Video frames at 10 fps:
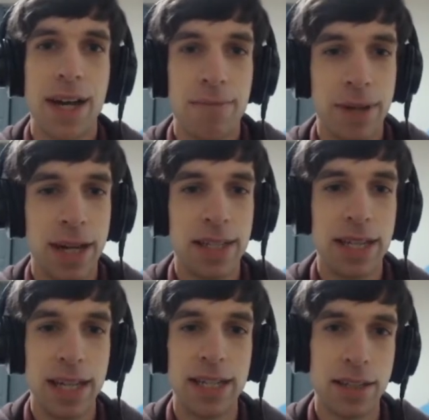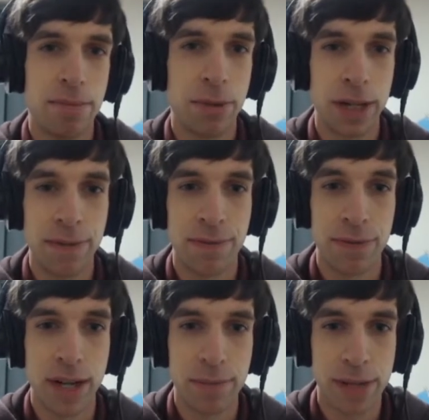because it is a pretty
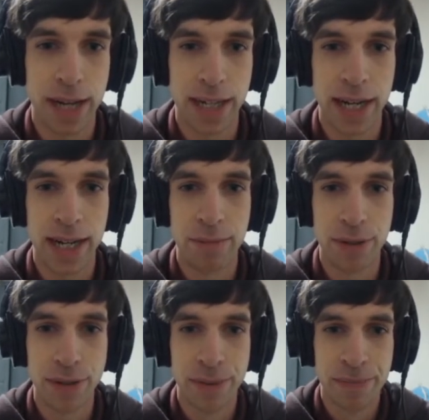frame-tight combo.